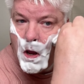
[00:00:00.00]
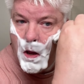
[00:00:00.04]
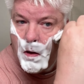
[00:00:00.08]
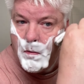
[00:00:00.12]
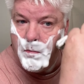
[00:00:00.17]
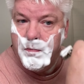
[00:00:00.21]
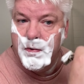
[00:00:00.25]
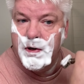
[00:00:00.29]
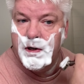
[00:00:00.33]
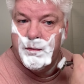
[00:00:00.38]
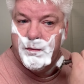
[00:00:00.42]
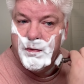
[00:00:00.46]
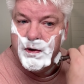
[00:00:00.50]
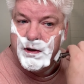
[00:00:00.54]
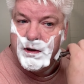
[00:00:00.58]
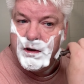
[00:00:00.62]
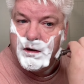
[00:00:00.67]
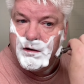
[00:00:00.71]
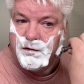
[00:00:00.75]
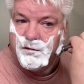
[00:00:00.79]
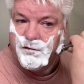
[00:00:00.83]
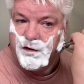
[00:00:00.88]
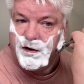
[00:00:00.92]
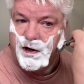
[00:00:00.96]
millimeter
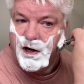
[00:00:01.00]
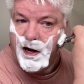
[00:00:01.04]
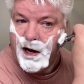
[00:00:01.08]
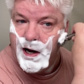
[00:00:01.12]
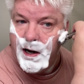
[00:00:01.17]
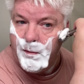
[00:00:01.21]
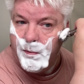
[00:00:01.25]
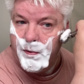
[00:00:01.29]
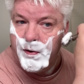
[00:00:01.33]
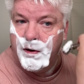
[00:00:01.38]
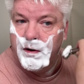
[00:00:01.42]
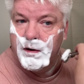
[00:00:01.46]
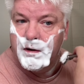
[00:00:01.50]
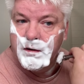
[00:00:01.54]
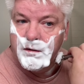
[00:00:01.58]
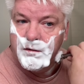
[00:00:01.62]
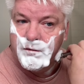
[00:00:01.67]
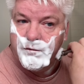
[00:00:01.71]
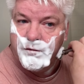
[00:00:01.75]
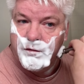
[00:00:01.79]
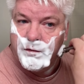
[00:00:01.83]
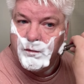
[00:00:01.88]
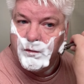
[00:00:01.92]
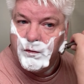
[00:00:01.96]
of a gap
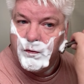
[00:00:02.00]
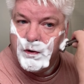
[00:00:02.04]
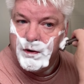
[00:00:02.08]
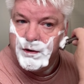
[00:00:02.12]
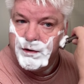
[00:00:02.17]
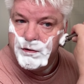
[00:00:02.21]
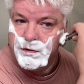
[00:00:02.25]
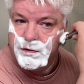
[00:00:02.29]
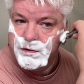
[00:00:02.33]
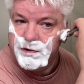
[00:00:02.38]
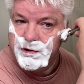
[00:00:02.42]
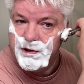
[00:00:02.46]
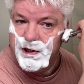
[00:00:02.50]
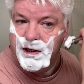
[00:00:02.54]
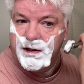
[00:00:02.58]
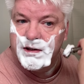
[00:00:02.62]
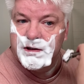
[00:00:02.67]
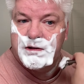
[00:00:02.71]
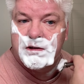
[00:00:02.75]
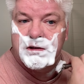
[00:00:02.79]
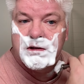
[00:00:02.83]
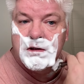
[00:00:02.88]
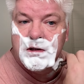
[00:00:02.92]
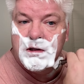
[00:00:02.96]
from 1 to
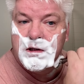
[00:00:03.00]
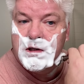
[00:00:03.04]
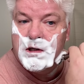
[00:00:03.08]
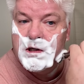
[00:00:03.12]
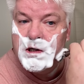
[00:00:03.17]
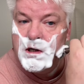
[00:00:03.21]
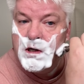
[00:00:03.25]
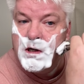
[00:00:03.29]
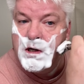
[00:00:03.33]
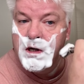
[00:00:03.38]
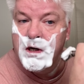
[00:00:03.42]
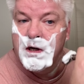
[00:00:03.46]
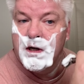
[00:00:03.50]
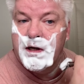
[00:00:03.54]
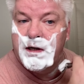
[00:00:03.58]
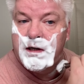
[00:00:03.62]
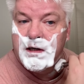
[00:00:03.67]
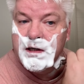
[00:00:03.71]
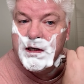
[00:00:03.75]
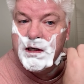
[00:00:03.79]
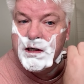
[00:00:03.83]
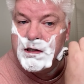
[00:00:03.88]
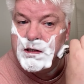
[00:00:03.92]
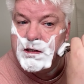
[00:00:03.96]
6. At
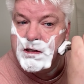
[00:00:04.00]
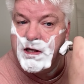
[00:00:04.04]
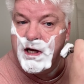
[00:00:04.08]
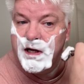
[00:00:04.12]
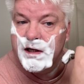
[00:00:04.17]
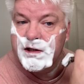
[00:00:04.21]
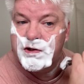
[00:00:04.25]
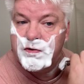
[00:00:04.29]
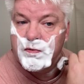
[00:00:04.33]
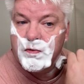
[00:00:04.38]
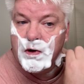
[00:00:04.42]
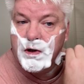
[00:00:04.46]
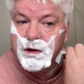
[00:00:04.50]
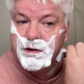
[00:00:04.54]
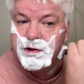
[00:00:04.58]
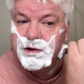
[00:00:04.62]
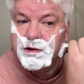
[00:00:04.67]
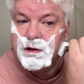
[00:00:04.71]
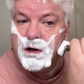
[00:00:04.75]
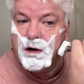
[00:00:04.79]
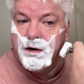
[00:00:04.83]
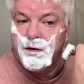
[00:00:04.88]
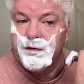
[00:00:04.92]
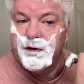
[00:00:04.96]
least that's what's
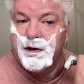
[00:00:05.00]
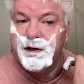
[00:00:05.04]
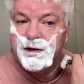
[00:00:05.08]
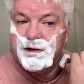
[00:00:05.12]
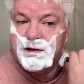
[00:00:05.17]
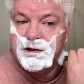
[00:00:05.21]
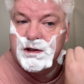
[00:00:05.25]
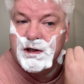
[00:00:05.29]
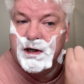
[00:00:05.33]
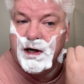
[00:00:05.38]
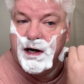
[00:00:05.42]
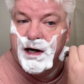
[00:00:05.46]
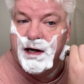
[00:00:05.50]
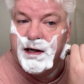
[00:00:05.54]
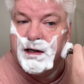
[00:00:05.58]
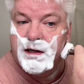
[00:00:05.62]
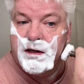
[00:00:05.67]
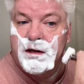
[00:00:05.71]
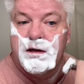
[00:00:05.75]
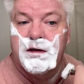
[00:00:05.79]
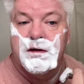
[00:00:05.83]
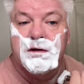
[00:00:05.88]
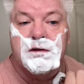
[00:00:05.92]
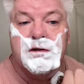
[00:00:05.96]
on the side.
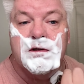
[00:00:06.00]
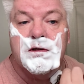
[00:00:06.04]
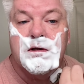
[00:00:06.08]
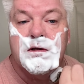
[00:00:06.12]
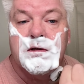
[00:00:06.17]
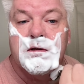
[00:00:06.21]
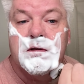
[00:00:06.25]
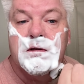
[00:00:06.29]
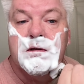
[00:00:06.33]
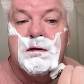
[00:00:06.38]
So.